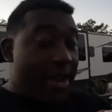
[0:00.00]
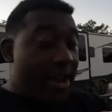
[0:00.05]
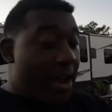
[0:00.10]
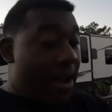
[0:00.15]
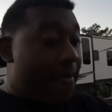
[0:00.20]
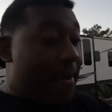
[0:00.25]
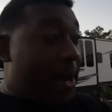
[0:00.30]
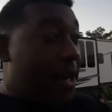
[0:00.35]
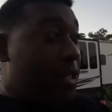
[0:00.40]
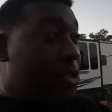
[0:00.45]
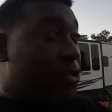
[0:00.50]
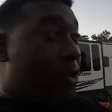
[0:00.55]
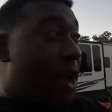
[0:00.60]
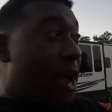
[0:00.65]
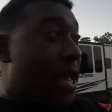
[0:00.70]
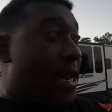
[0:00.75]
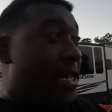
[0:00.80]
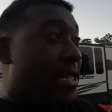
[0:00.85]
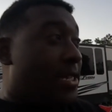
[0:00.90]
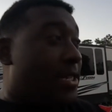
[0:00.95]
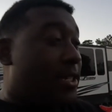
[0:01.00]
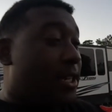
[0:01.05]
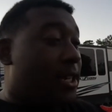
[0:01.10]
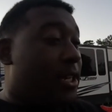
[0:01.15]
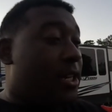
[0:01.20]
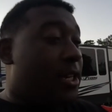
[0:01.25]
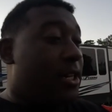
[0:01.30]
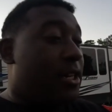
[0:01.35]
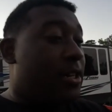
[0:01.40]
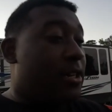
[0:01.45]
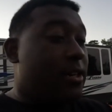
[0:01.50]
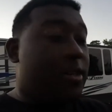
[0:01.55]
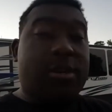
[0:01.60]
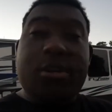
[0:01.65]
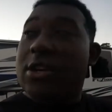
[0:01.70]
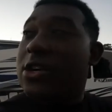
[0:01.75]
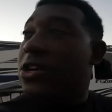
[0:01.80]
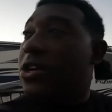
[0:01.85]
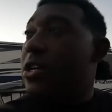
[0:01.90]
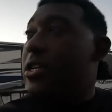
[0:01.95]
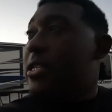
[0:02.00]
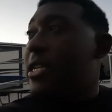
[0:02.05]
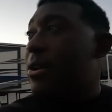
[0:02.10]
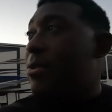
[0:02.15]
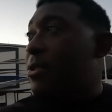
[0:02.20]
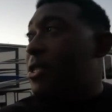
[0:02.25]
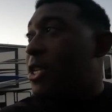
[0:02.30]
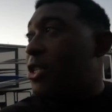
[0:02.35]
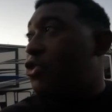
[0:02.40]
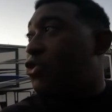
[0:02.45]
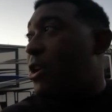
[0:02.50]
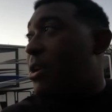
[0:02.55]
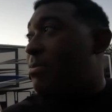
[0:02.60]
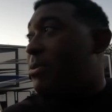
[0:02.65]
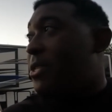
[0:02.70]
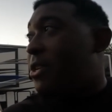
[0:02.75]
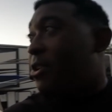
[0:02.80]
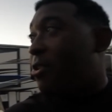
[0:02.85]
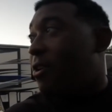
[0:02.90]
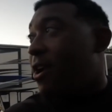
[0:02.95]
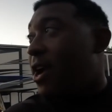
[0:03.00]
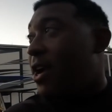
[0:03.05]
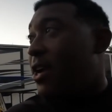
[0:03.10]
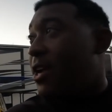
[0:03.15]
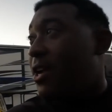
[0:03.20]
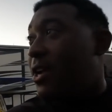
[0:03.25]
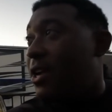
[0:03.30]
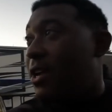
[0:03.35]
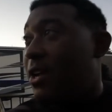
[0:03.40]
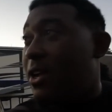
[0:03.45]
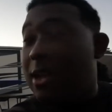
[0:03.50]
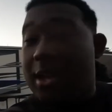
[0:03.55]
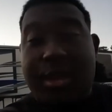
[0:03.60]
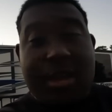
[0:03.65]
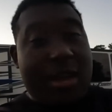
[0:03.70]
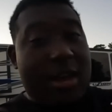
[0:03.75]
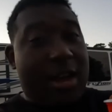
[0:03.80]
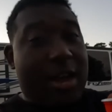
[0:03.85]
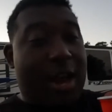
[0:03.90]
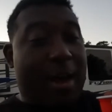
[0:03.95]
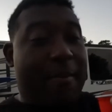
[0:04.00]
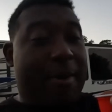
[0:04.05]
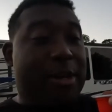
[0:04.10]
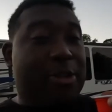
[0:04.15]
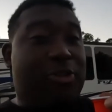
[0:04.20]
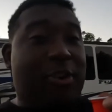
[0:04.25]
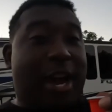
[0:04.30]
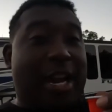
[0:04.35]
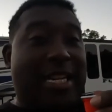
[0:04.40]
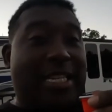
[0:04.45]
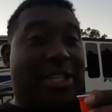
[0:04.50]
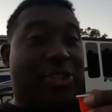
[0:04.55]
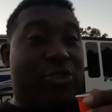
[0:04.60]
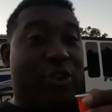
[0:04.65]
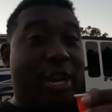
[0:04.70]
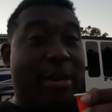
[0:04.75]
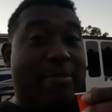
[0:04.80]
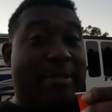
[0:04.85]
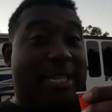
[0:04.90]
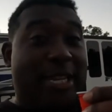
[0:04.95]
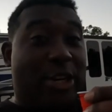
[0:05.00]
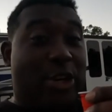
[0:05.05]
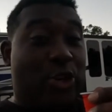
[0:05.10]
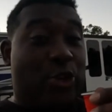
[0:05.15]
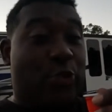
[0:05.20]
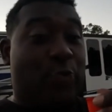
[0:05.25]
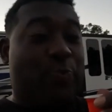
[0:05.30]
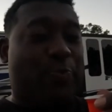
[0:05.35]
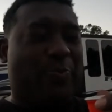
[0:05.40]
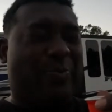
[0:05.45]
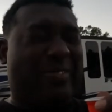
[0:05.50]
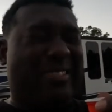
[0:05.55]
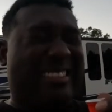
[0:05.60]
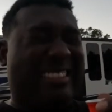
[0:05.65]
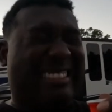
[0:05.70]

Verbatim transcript: y'all. I'm about to try this. Say it was a dreamsicle, right? Yeah. I'm about to try this dreamsicle. And